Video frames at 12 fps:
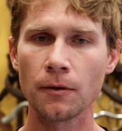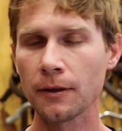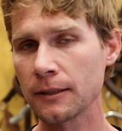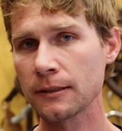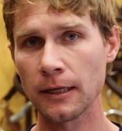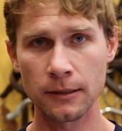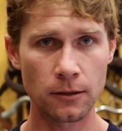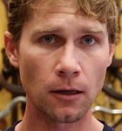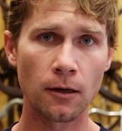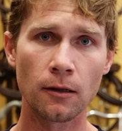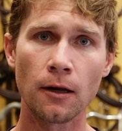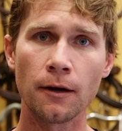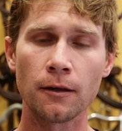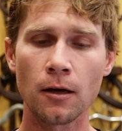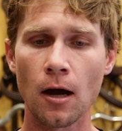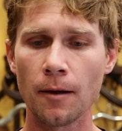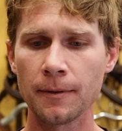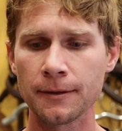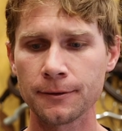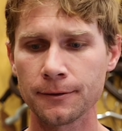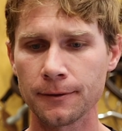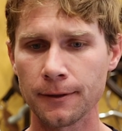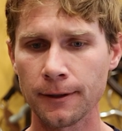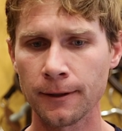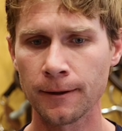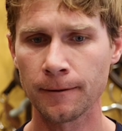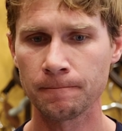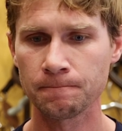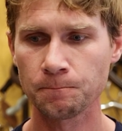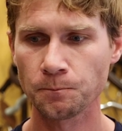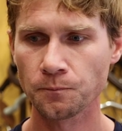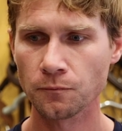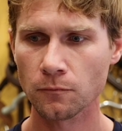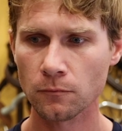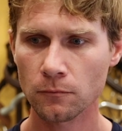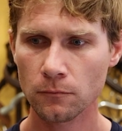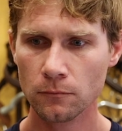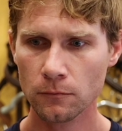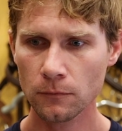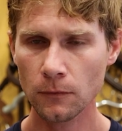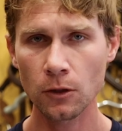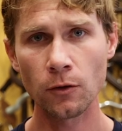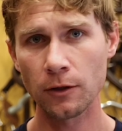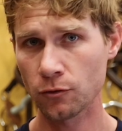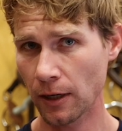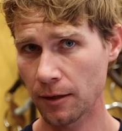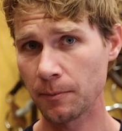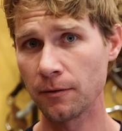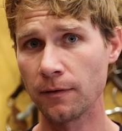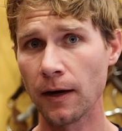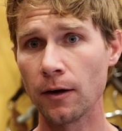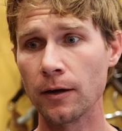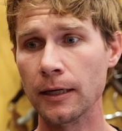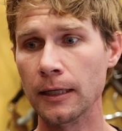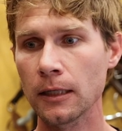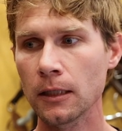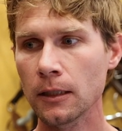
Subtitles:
things I saw in a lot of the comments, I tried to be very